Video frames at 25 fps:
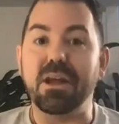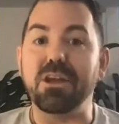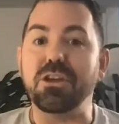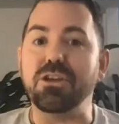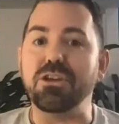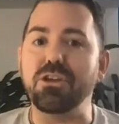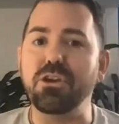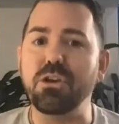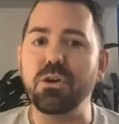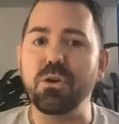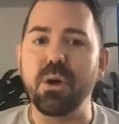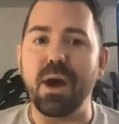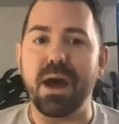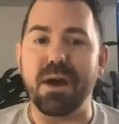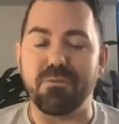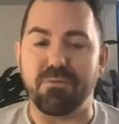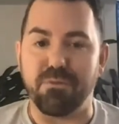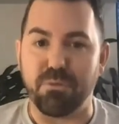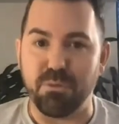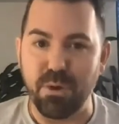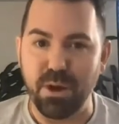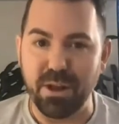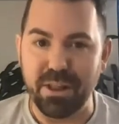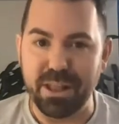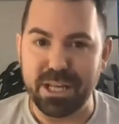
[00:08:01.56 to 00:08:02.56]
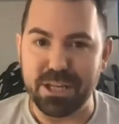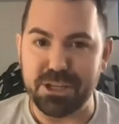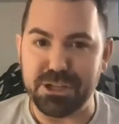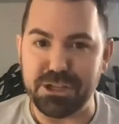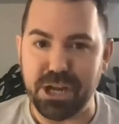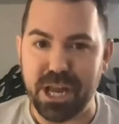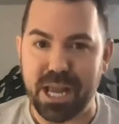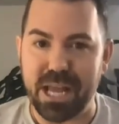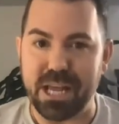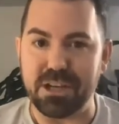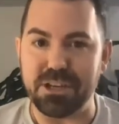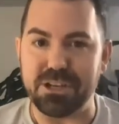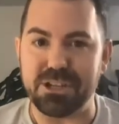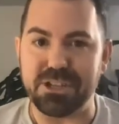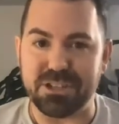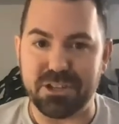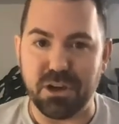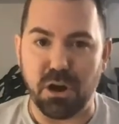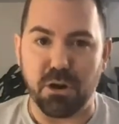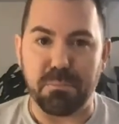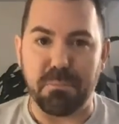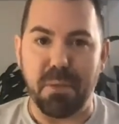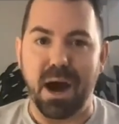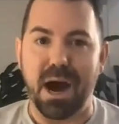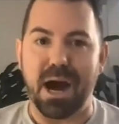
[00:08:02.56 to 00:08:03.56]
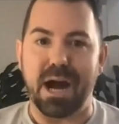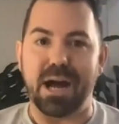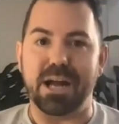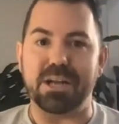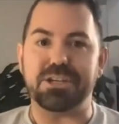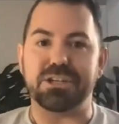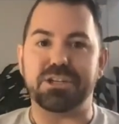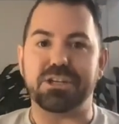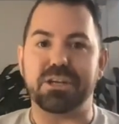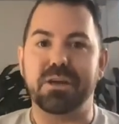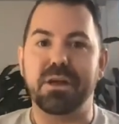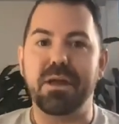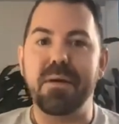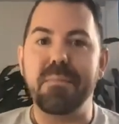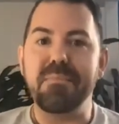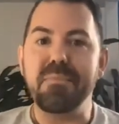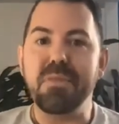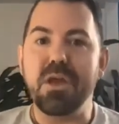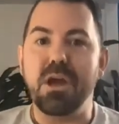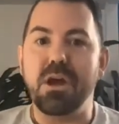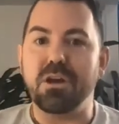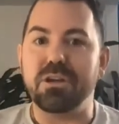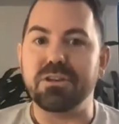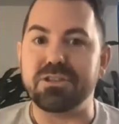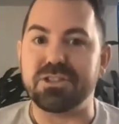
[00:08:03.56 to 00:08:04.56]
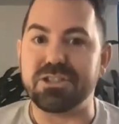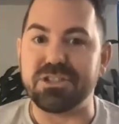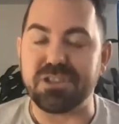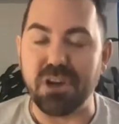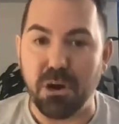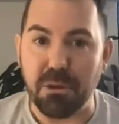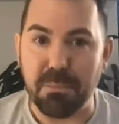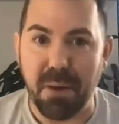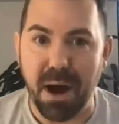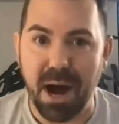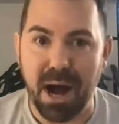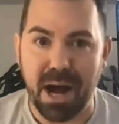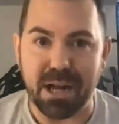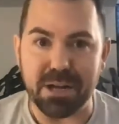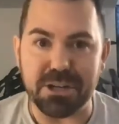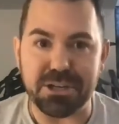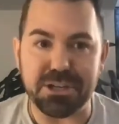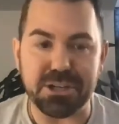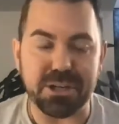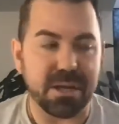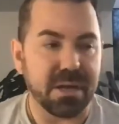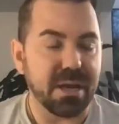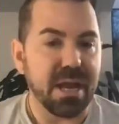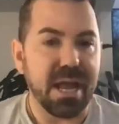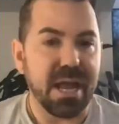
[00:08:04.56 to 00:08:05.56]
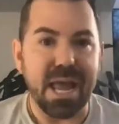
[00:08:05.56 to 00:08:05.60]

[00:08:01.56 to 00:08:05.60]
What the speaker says: you have really changed so much, so much."